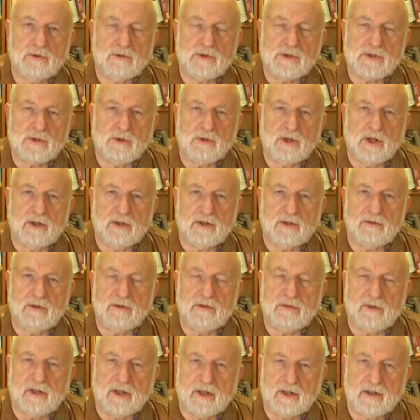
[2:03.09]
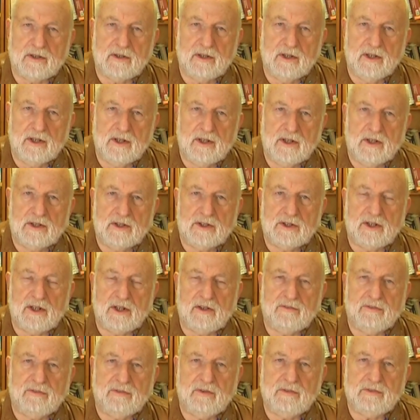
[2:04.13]
was quite horrific. She
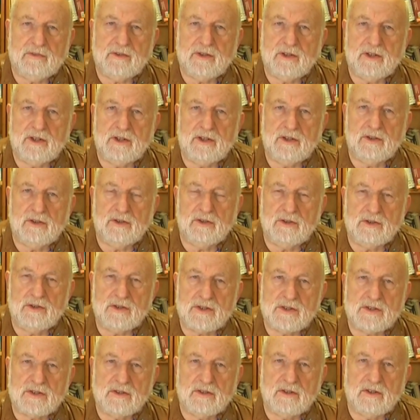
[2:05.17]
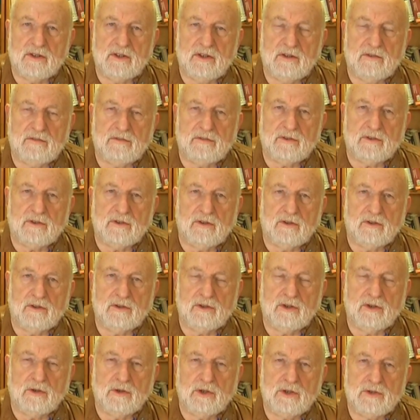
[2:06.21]
had 15 years of
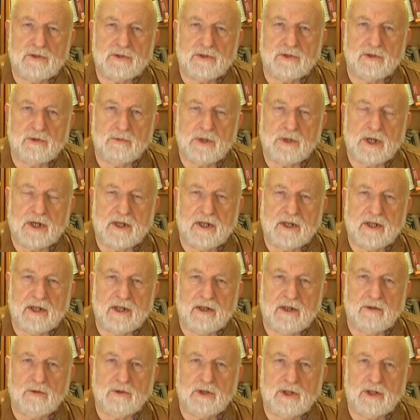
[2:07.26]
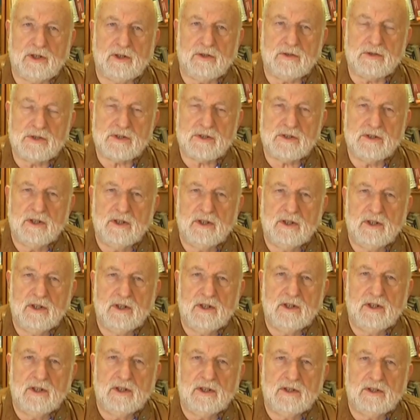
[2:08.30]
ongoing traumatic heroin use.
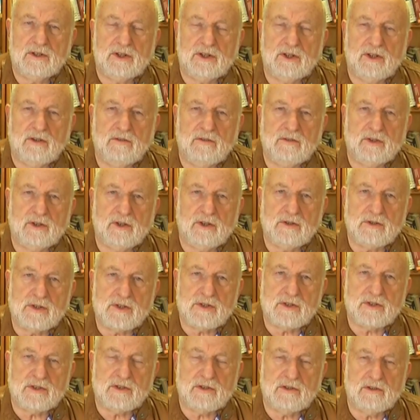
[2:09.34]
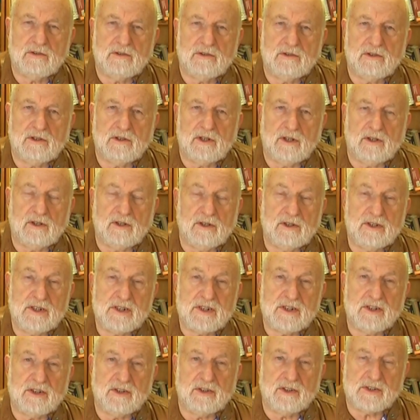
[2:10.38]
She overdosed at
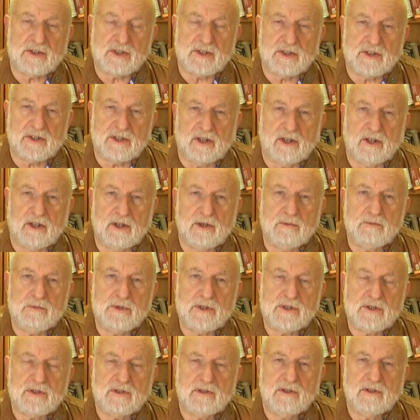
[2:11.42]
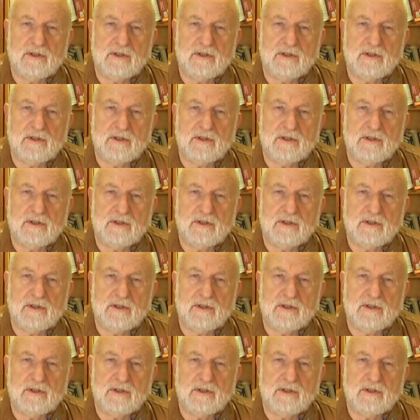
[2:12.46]
least a dozen times.